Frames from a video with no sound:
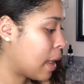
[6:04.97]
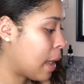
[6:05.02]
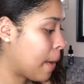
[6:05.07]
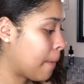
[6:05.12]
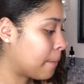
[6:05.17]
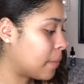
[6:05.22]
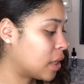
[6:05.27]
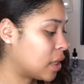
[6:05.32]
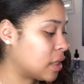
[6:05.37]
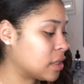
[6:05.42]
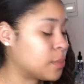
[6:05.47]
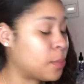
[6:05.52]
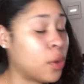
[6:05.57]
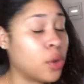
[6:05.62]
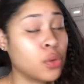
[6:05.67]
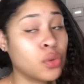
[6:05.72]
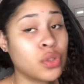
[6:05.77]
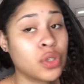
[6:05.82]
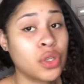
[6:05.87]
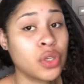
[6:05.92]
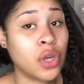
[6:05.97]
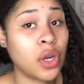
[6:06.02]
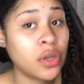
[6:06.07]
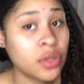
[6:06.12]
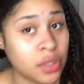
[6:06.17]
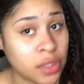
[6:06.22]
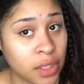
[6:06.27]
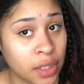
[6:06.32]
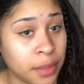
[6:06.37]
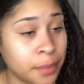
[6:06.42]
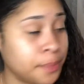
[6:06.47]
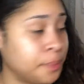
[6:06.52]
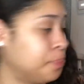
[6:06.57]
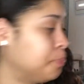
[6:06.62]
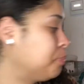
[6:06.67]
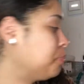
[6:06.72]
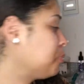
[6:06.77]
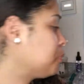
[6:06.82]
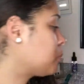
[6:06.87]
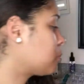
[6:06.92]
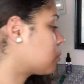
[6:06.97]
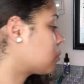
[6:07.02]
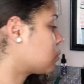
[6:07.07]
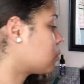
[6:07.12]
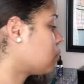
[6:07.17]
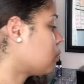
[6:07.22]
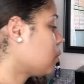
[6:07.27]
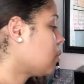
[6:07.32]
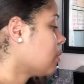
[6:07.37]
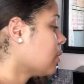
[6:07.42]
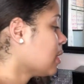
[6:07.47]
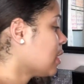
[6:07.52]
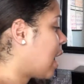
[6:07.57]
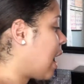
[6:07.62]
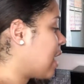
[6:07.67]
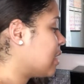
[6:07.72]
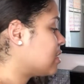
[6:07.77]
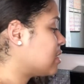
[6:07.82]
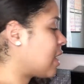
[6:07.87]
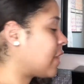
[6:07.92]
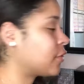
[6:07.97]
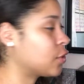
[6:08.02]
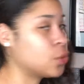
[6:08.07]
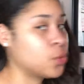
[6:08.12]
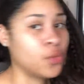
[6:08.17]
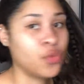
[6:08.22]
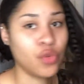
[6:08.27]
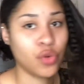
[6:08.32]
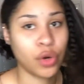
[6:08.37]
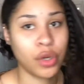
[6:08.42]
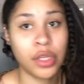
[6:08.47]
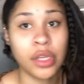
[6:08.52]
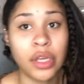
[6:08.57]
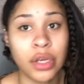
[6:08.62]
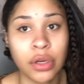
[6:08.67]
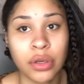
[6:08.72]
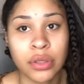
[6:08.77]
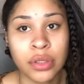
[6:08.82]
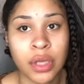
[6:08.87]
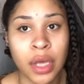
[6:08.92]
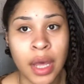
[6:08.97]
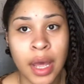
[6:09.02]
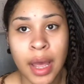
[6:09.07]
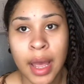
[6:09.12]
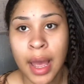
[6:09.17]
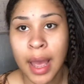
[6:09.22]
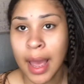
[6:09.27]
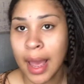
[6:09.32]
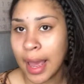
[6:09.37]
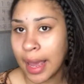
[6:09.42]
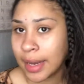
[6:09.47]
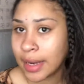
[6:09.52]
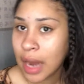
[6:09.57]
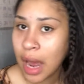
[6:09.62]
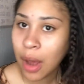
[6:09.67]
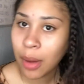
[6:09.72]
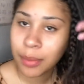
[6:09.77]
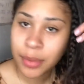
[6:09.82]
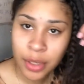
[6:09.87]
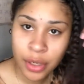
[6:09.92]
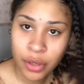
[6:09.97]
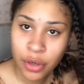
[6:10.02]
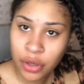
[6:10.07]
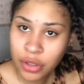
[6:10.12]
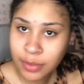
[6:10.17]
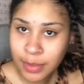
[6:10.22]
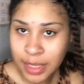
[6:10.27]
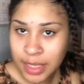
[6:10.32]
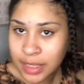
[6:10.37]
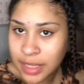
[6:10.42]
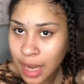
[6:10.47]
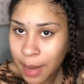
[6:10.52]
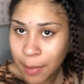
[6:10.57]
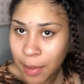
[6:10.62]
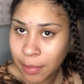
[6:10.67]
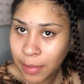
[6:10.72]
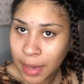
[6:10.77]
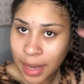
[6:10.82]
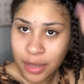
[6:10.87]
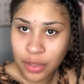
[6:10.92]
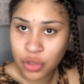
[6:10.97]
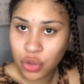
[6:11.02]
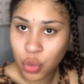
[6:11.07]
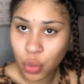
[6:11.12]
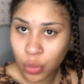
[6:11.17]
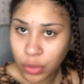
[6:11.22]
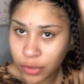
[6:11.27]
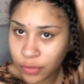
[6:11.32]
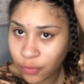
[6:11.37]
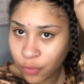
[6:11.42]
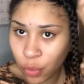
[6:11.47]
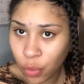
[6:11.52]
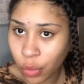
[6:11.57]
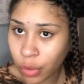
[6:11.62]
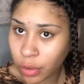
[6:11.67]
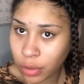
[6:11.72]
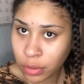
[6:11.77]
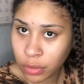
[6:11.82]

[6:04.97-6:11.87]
But as opposed to nursing, I just have to do 4 years and I'll be a nurse by the time I'm like 24.